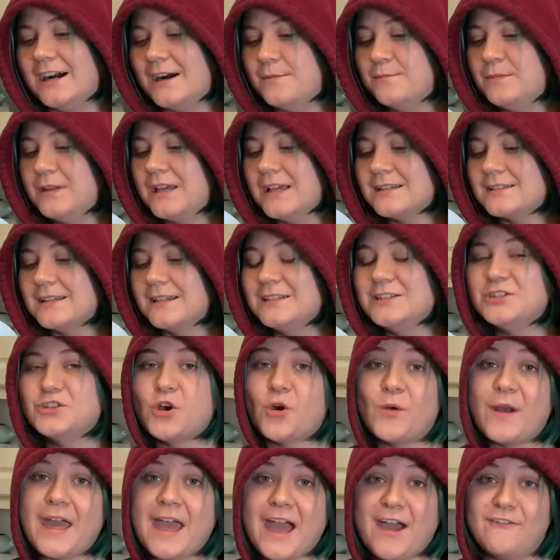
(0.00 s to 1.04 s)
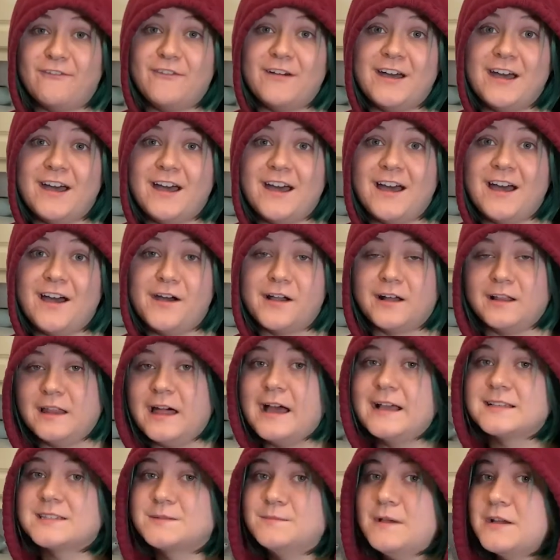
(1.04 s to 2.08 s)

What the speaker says: because I don't have a glass